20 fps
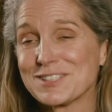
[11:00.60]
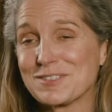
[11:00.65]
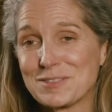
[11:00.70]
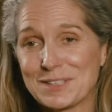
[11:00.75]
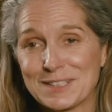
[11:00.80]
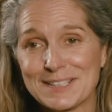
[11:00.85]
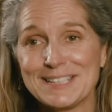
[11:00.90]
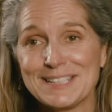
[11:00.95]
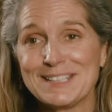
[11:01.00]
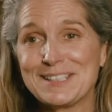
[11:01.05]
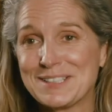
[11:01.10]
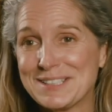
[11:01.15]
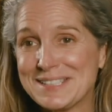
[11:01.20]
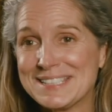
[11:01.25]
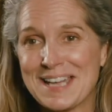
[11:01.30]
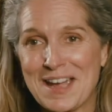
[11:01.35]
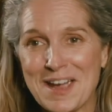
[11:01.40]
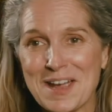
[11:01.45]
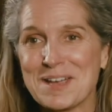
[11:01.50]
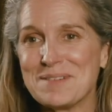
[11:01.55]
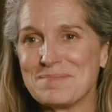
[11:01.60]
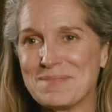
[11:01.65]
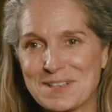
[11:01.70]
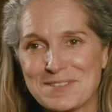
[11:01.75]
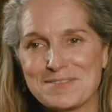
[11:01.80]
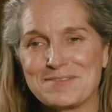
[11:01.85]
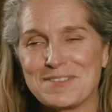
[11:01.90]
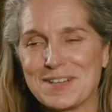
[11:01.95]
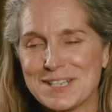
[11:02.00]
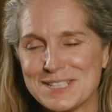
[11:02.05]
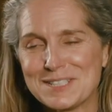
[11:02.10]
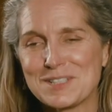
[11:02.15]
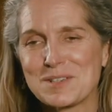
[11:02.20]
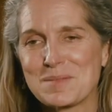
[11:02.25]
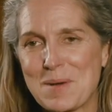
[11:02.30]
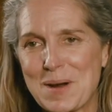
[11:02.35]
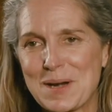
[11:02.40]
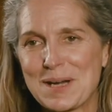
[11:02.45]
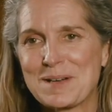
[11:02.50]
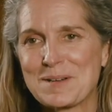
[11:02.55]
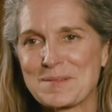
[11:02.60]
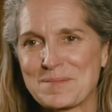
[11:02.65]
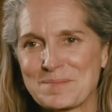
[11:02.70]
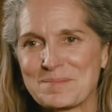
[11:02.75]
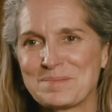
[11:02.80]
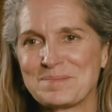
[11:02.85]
a really good time and a fun dinner party.